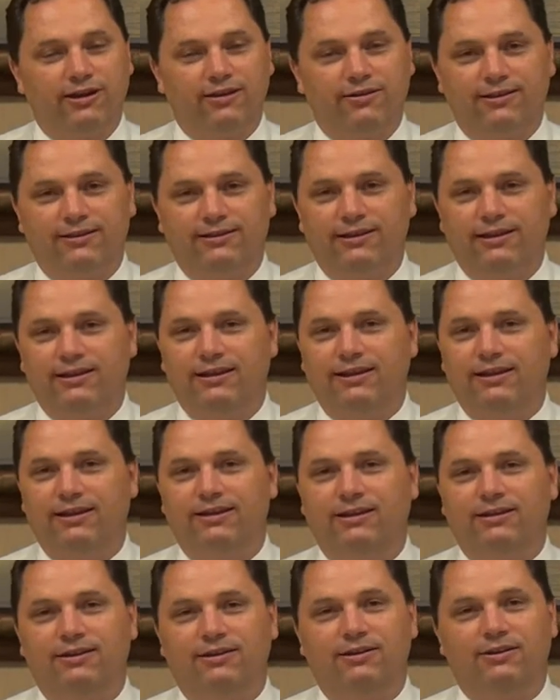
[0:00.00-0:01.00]
care that they
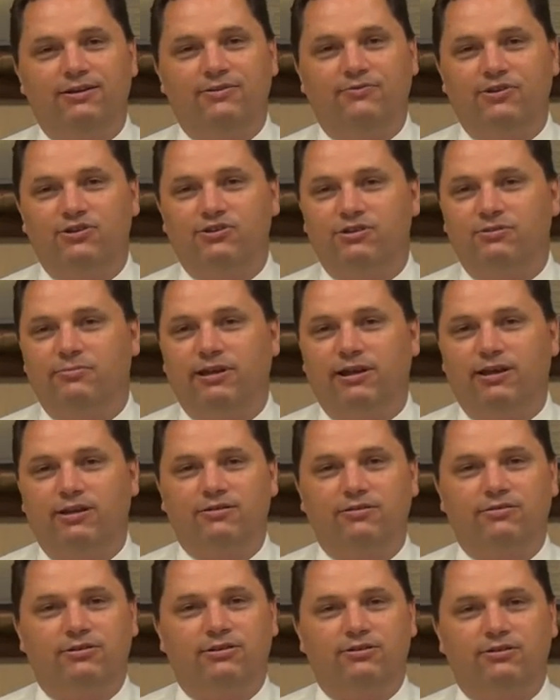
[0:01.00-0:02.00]
need in an efficient
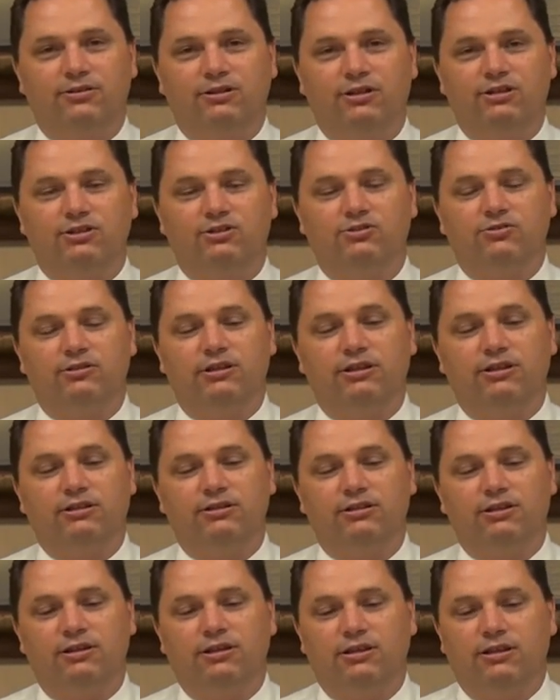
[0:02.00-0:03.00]
manner, and so that
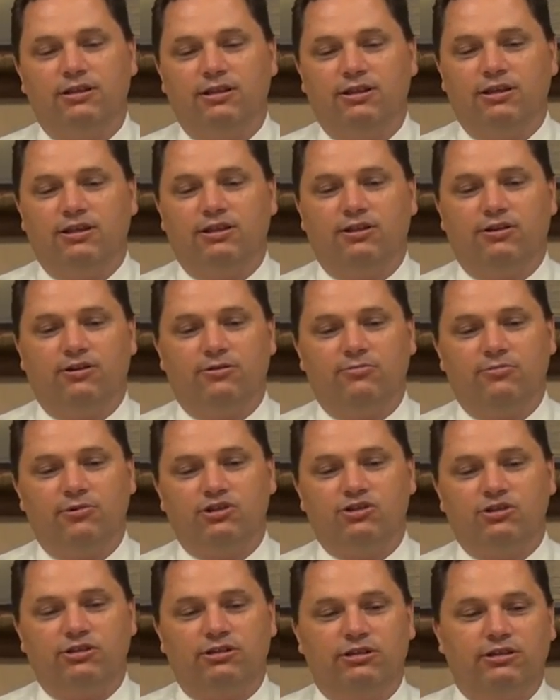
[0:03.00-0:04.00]
their
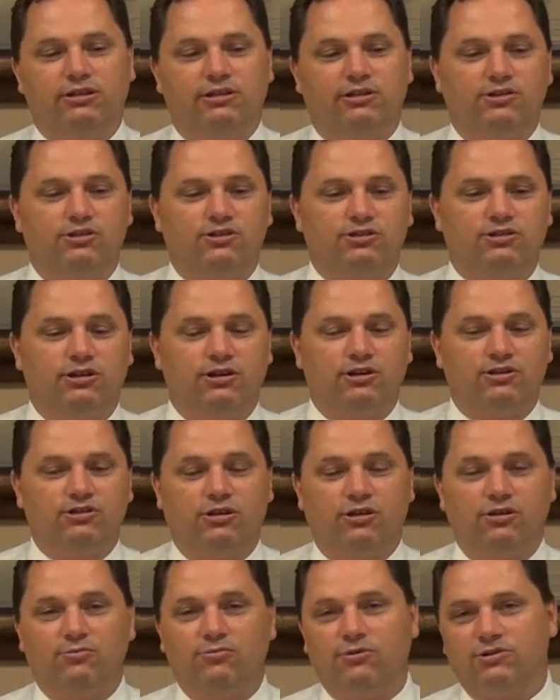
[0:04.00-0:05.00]
admission and the discharge
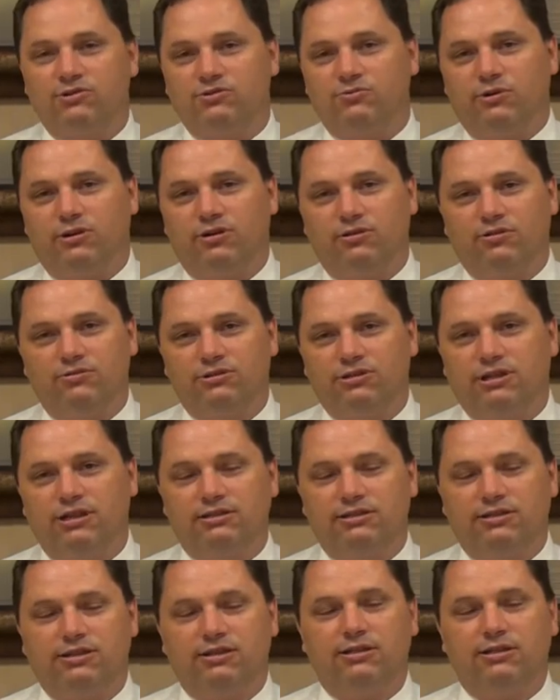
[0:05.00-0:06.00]
all works well, those kinds of